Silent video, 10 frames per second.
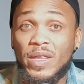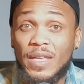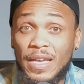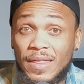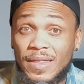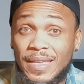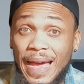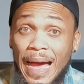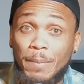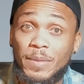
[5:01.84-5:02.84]
within
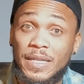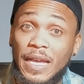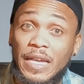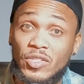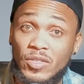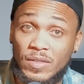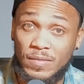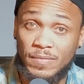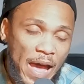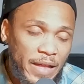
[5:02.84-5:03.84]
the
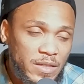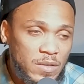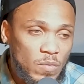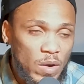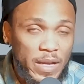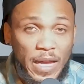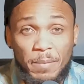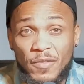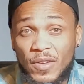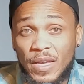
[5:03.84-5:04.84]
application. That's where
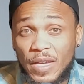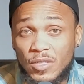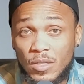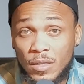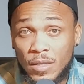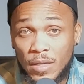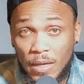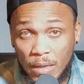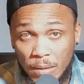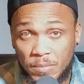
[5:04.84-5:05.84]
gamification
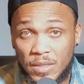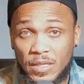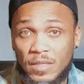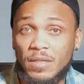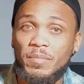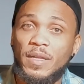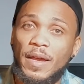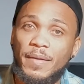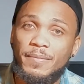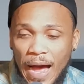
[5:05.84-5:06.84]
comes into
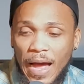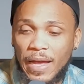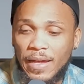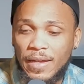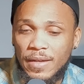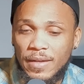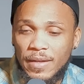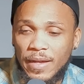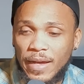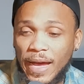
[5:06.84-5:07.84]
play. I
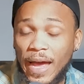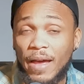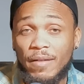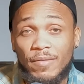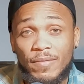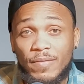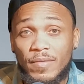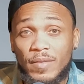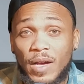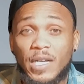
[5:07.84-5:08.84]
have
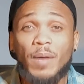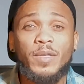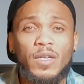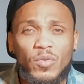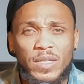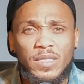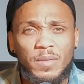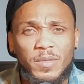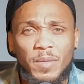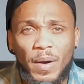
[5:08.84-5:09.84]
a couple of quick
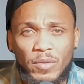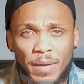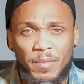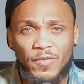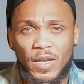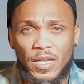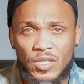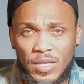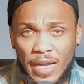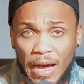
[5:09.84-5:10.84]
tips about
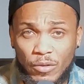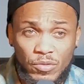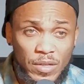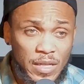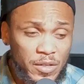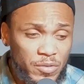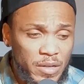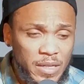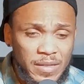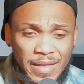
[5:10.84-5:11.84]
gamification and how you can
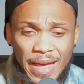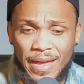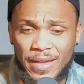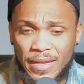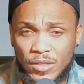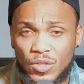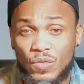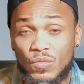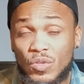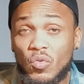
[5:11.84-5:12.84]
integrate it, that
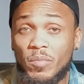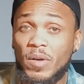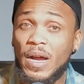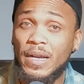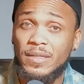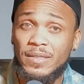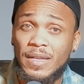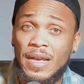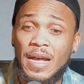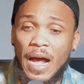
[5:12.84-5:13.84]
into your products.